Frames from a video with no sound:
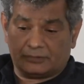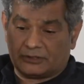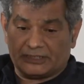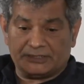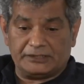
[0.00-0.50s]

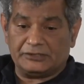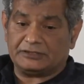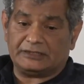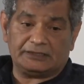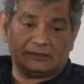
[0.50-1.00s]

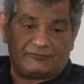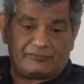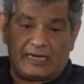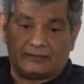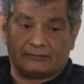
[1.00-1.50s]
continuity.
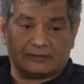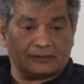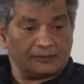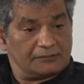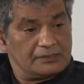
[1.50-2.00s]
They've had
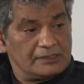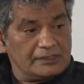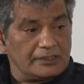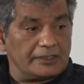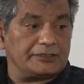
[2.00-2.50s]

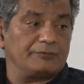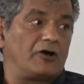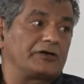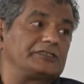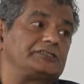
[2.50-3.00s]

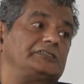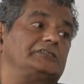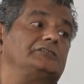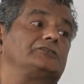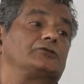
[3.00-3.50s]

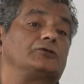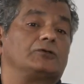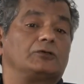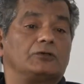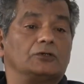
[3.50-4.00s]
democracy.
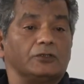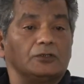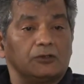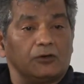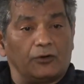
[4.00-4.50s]
So,
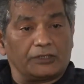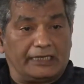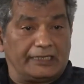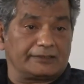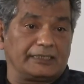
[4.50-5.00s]

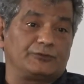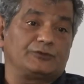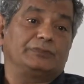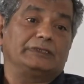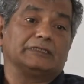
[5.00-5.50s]
okay, they
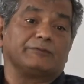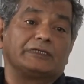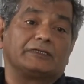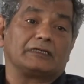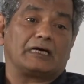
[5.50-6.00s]
would be,
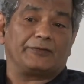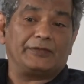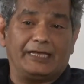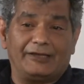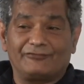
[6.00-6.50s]
but
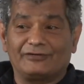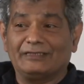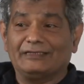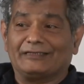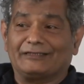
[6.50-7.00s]
they
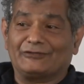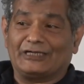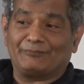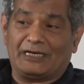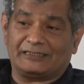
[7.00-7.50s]

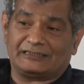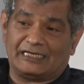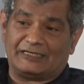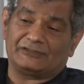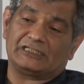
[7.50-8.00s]
and
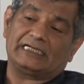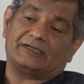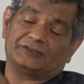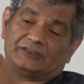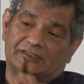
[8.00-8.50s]
Pakistan was
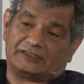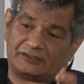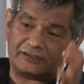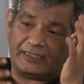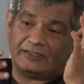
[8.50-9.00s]
like on
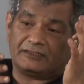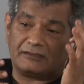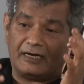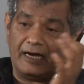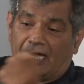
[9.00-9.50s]
this
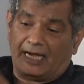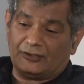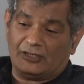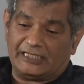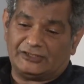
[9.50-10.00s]
other
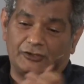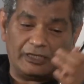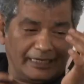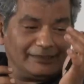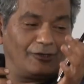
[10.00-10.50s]

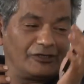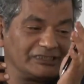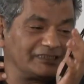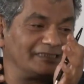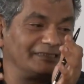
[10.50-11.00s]

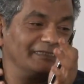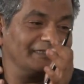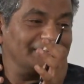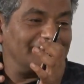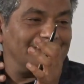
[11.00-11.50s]
ideological
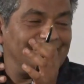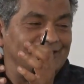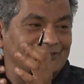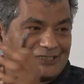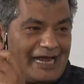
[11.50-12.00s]

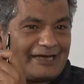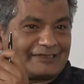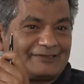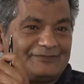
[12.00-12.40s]
track.